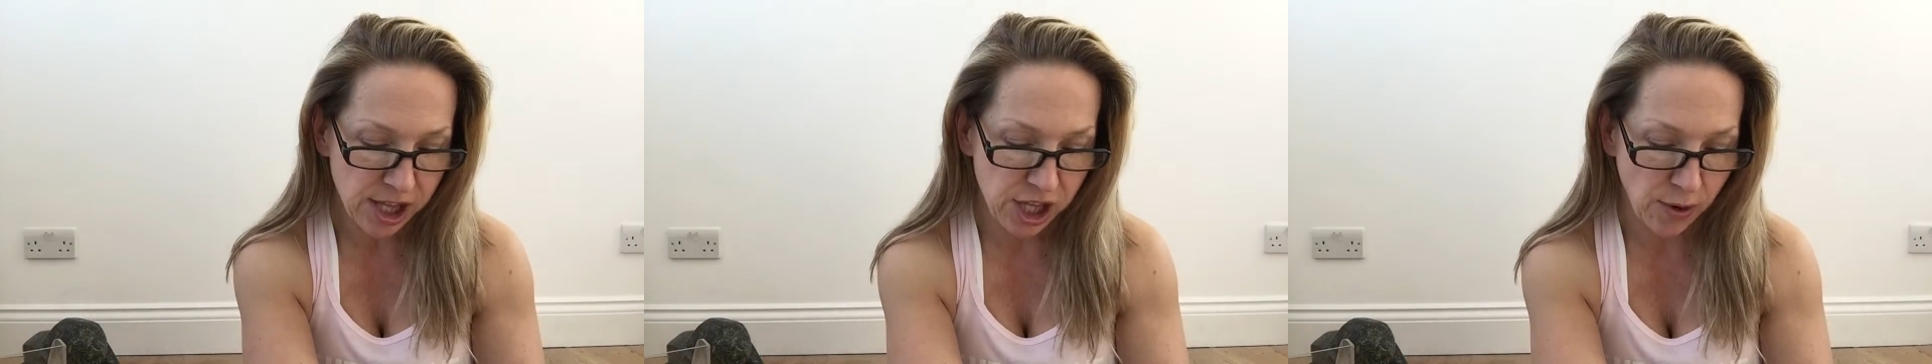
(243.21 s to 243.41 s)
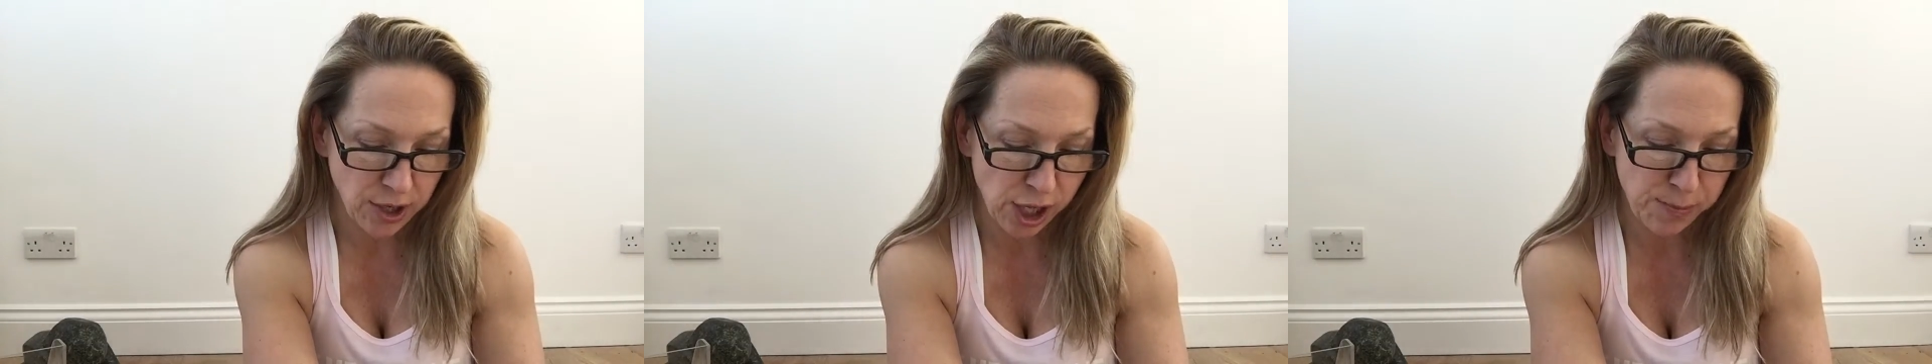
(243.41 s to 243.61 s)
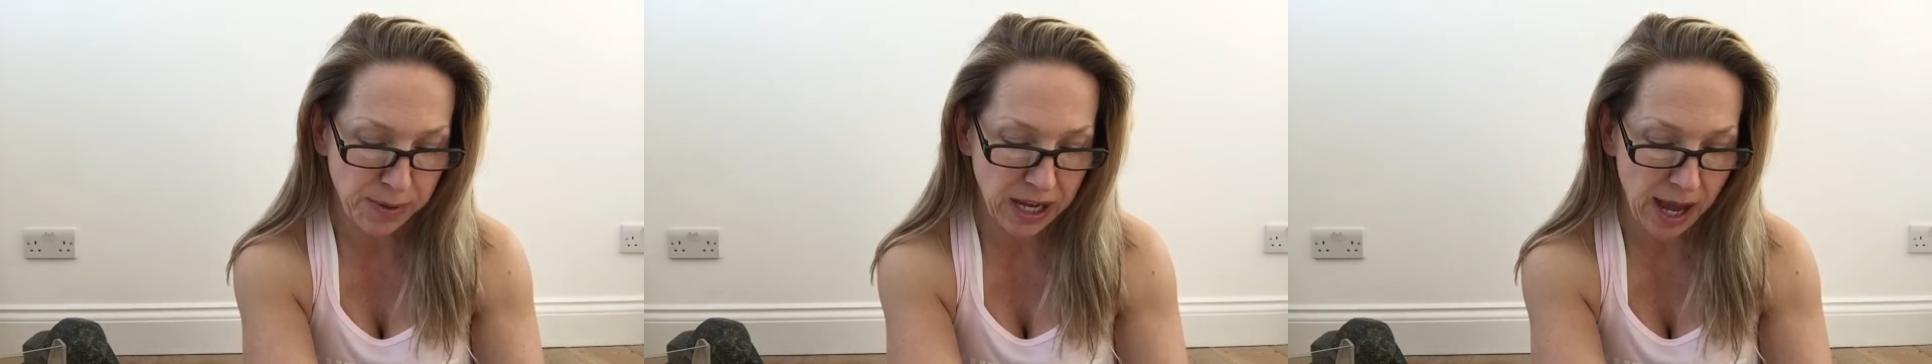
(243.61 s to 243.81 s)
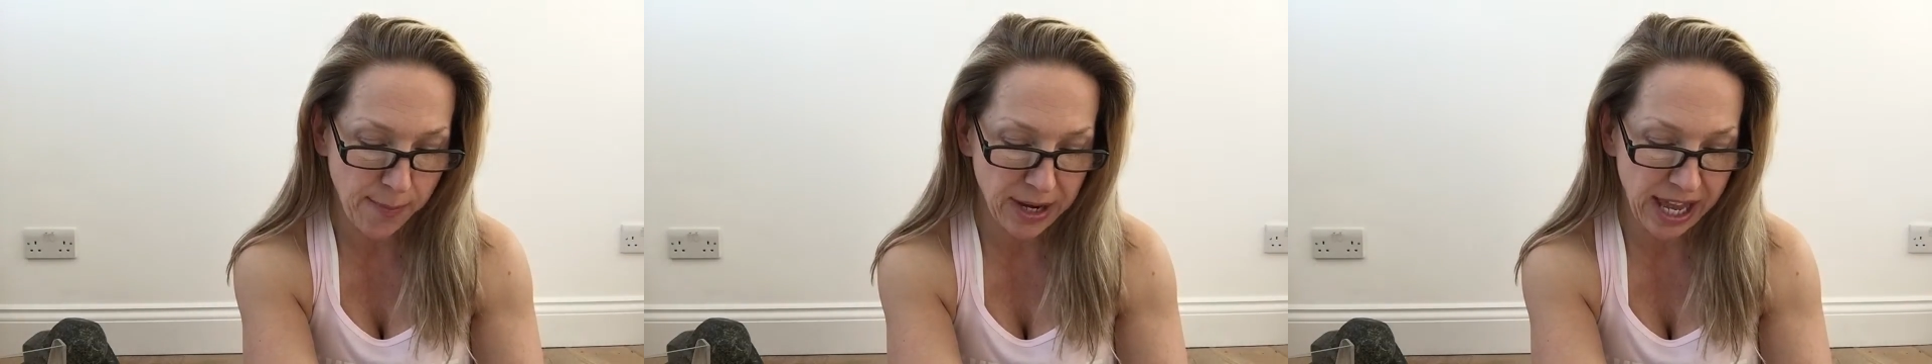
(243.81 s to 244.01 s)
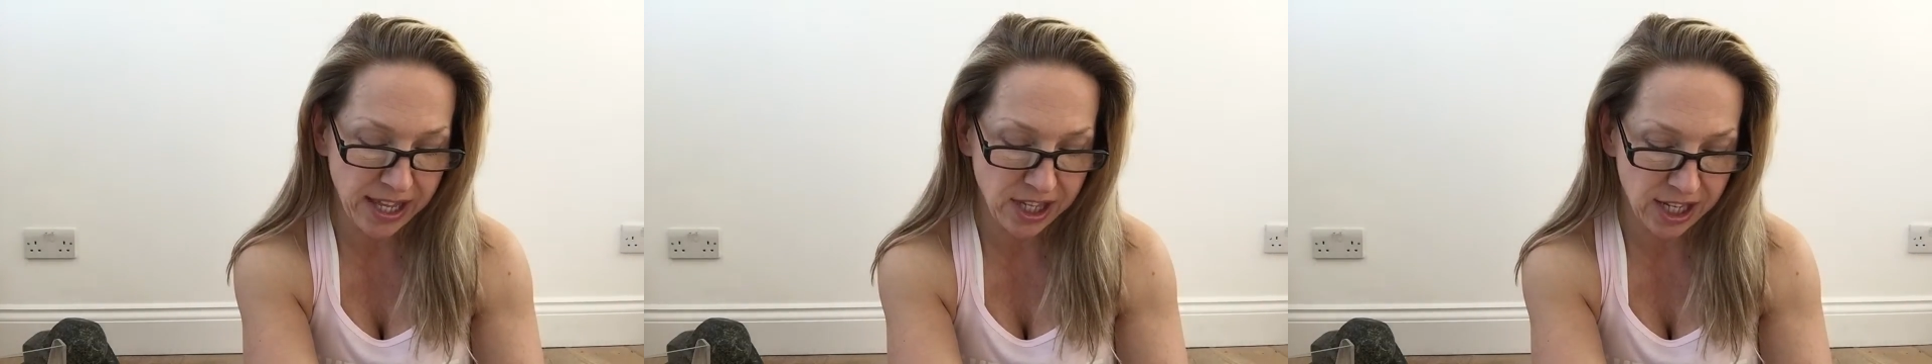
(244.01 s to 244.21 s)
so it has
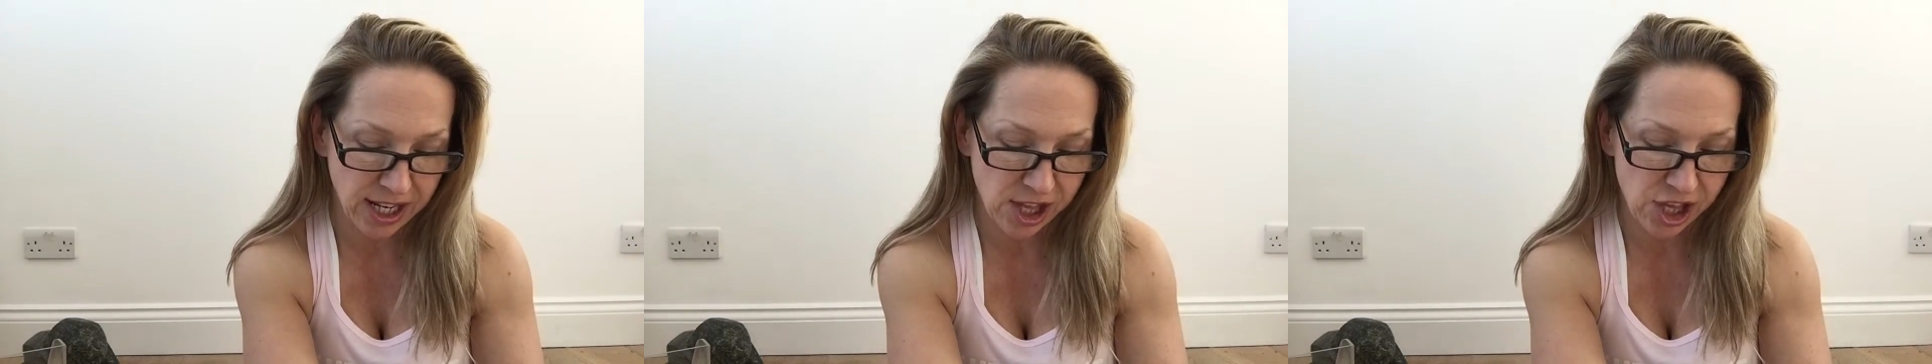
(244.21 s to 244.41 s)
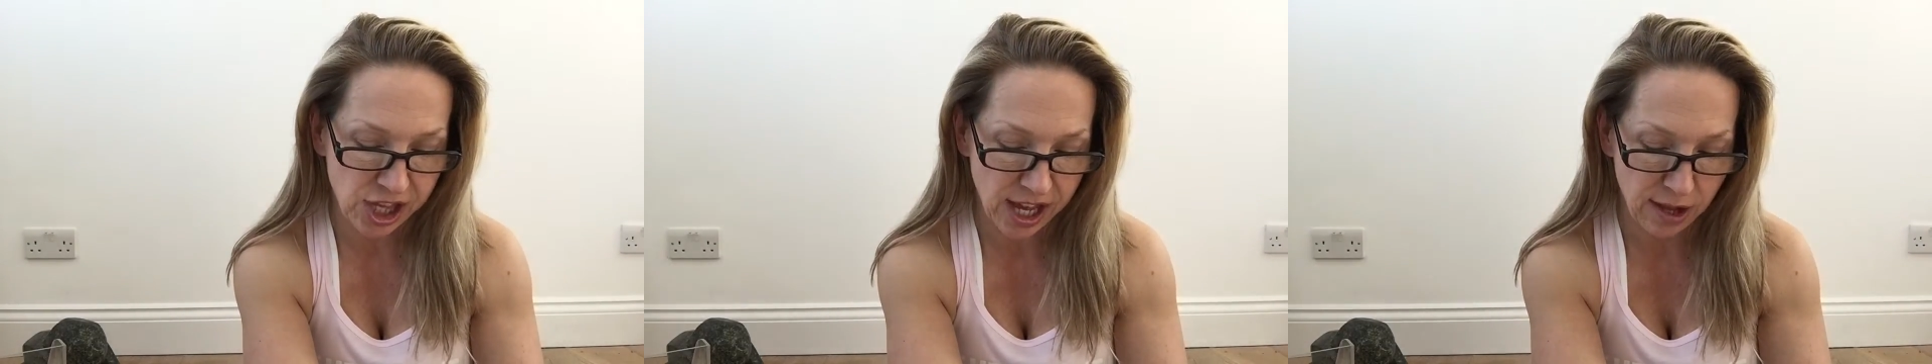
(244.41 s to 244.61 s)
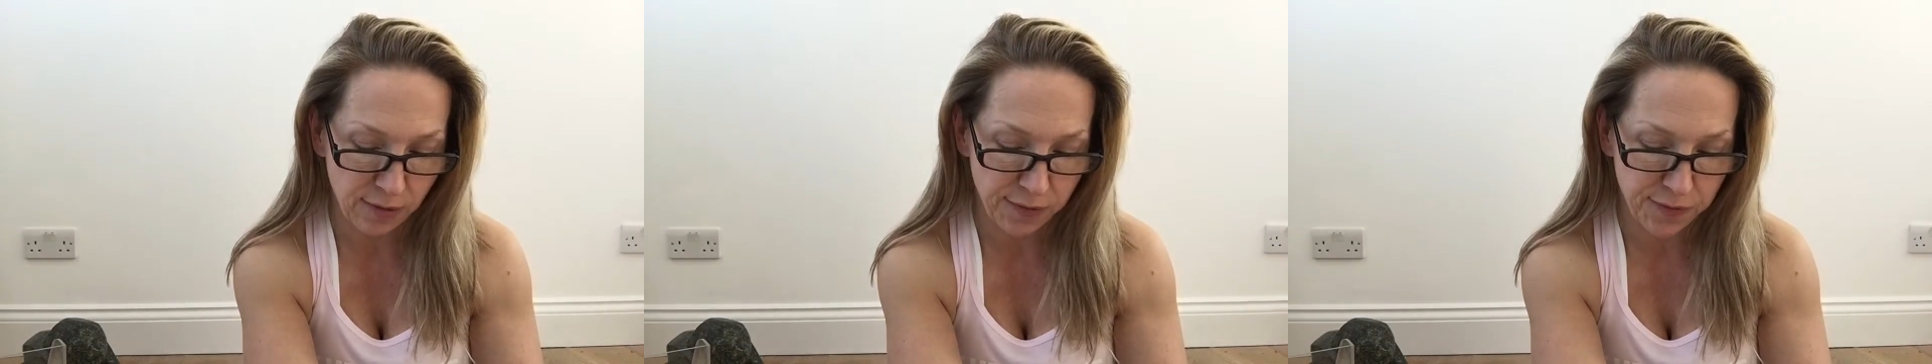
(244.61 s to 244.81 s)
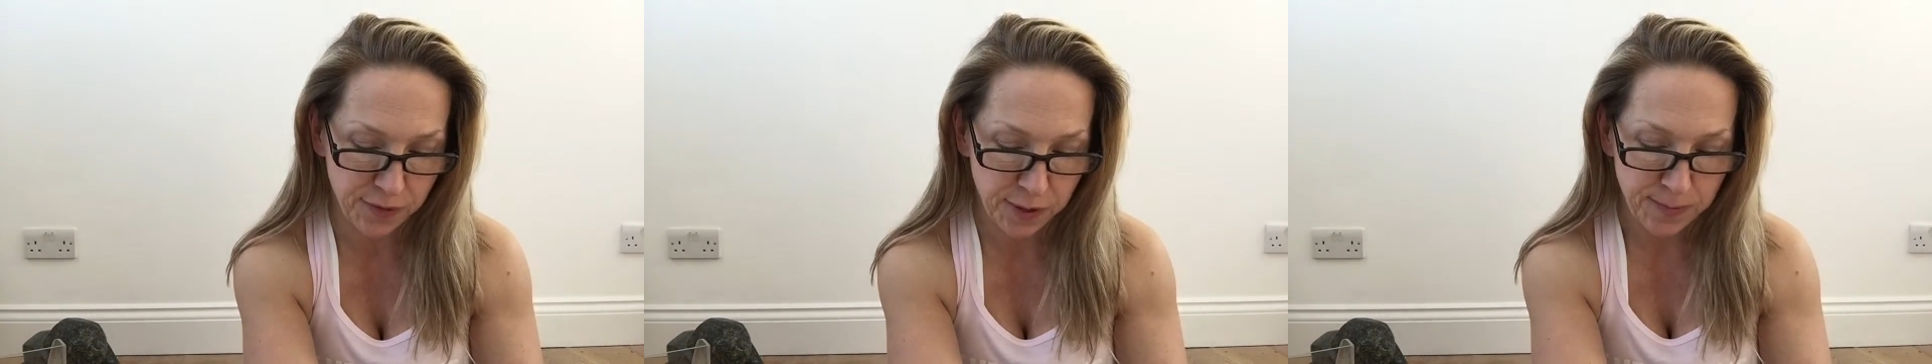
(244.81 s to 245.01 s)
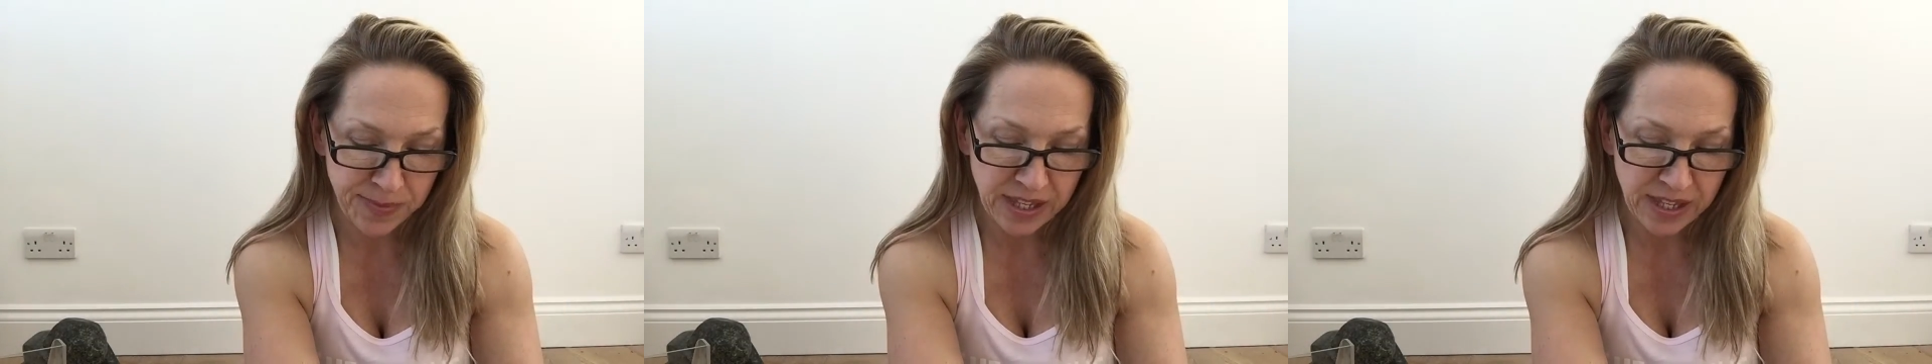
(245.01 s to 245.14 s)
become an end in itself.